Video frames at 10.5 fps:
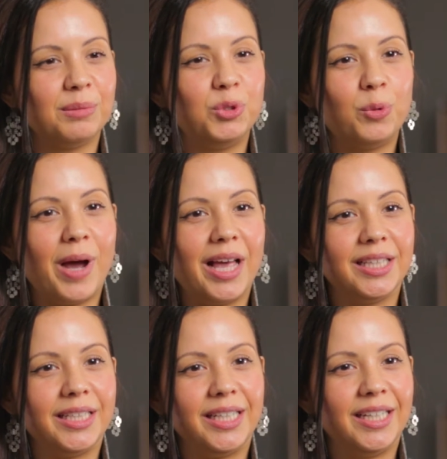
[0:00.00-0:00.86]

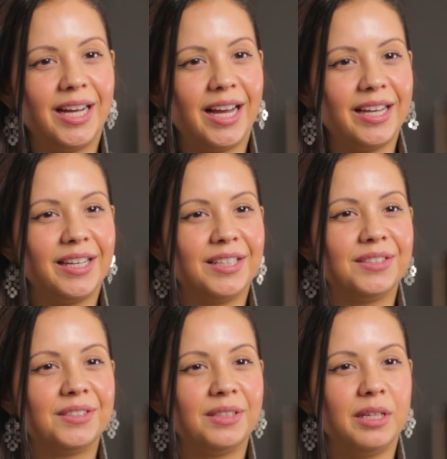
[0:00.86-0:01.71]
duality, I
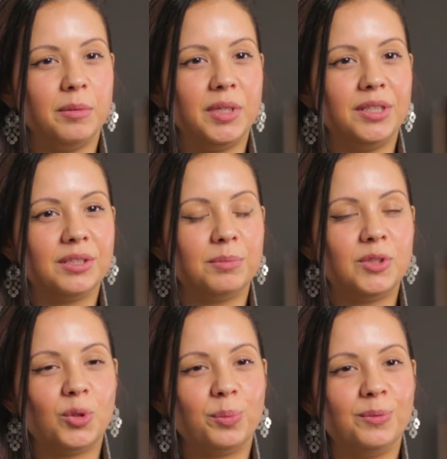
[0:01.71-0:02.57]
guess, in me, some
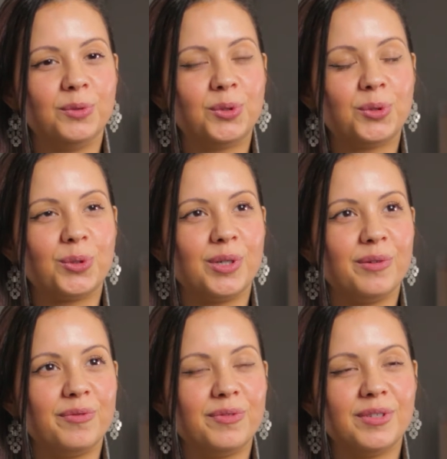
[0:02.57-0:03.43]
sort
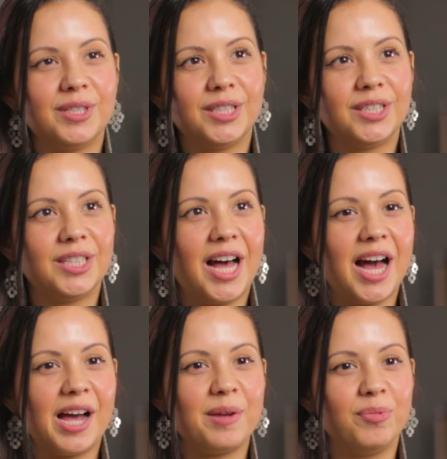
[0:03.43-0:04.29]
of
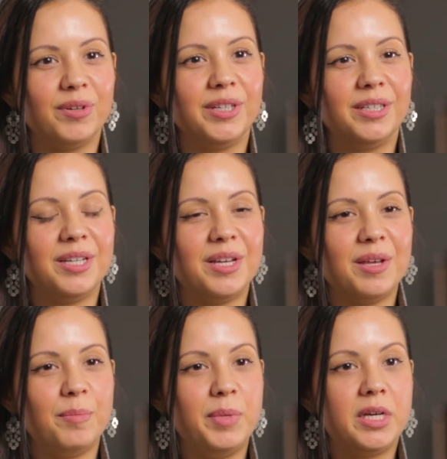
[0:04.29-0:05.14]
hybrid,
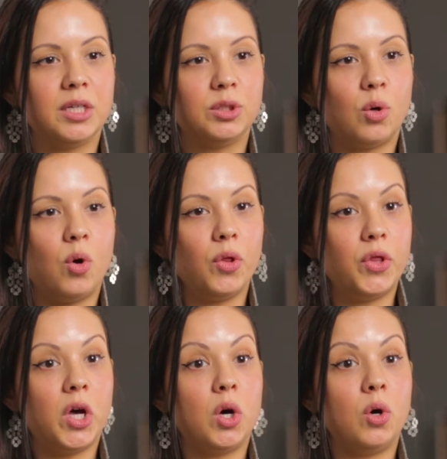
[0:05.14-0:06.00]
because
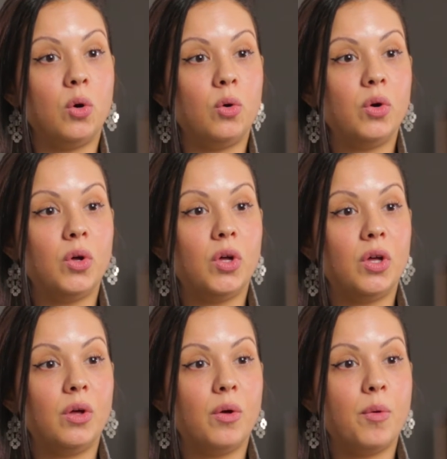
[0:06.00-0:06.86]
although
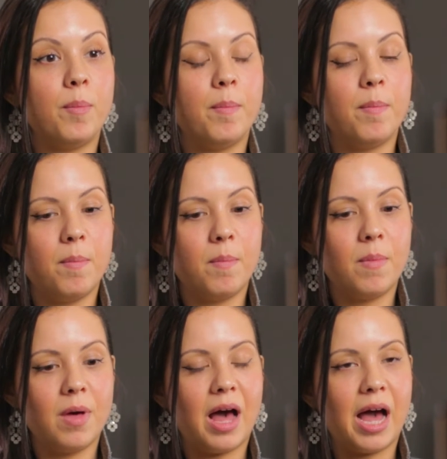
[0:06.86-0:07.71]

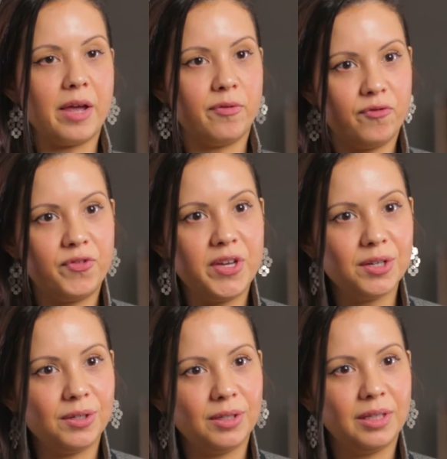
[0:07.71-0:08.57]
I
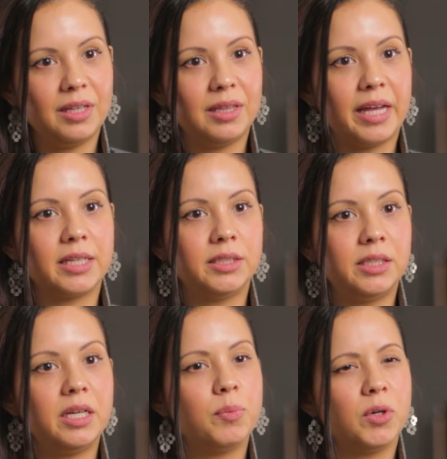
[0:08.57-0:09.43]
feel like a
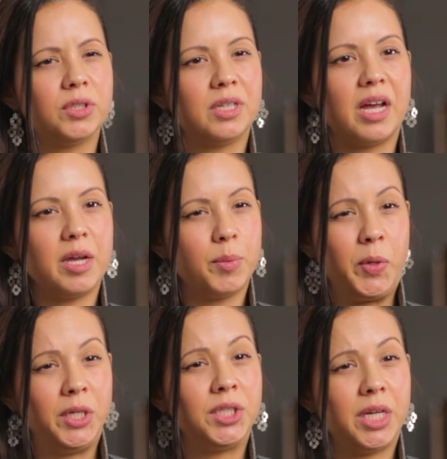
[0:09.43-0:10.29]
city person, I
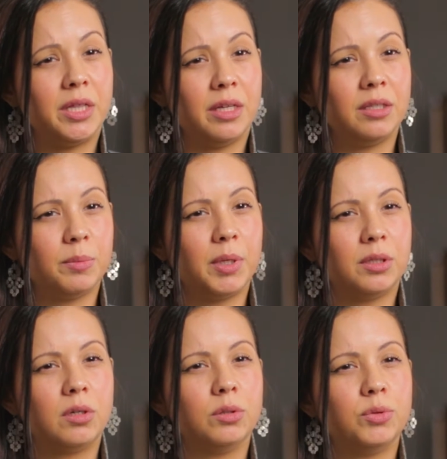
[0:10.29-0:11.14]
appreciate things about
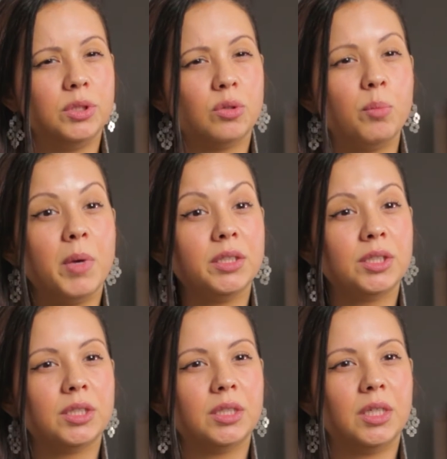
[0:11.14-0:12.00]
the country so
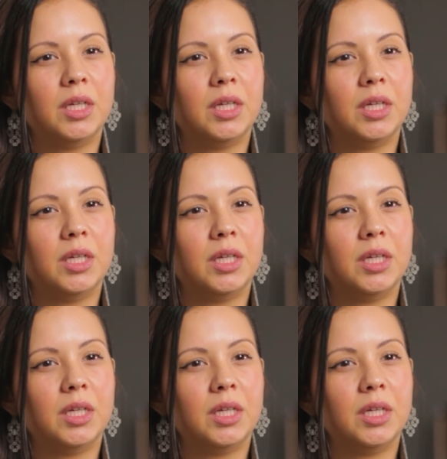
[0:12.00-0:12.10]
much.